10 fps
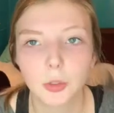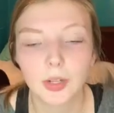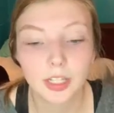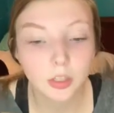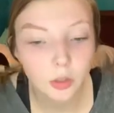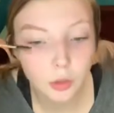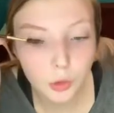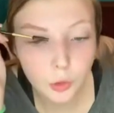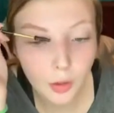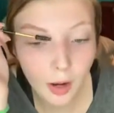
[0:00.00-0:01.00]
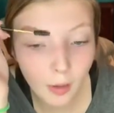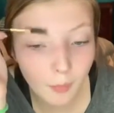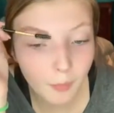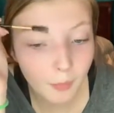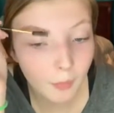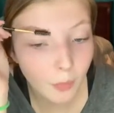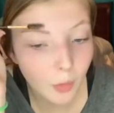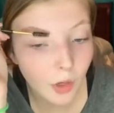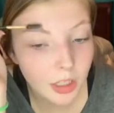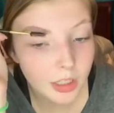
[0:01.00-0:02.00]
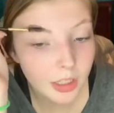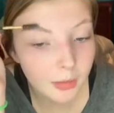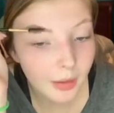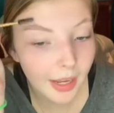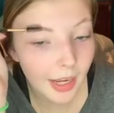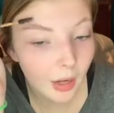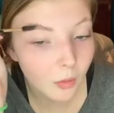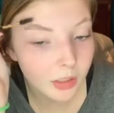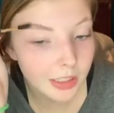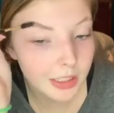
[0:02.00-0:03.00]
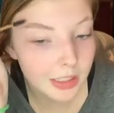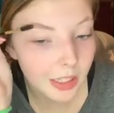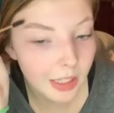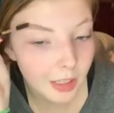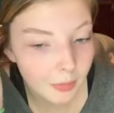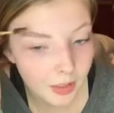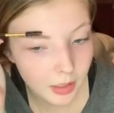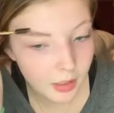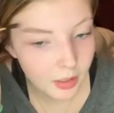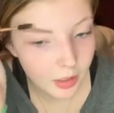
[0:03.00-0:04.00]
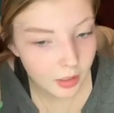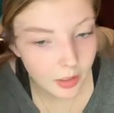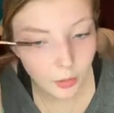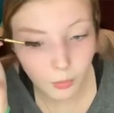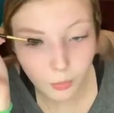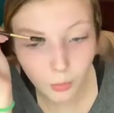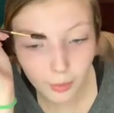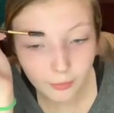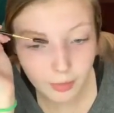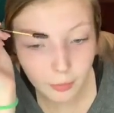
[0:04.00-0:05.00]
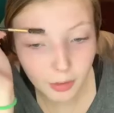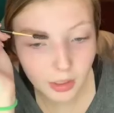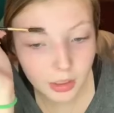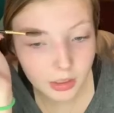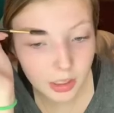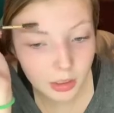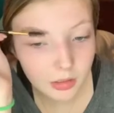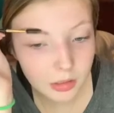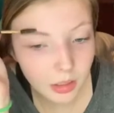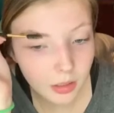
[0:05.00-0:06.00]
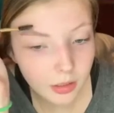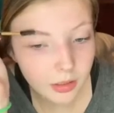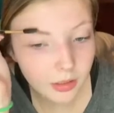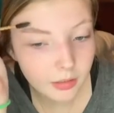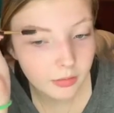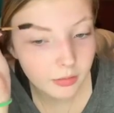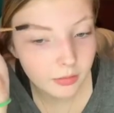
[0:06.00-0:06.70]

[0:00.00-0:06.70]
going to brush them out with the same Morphe brush I used earlier.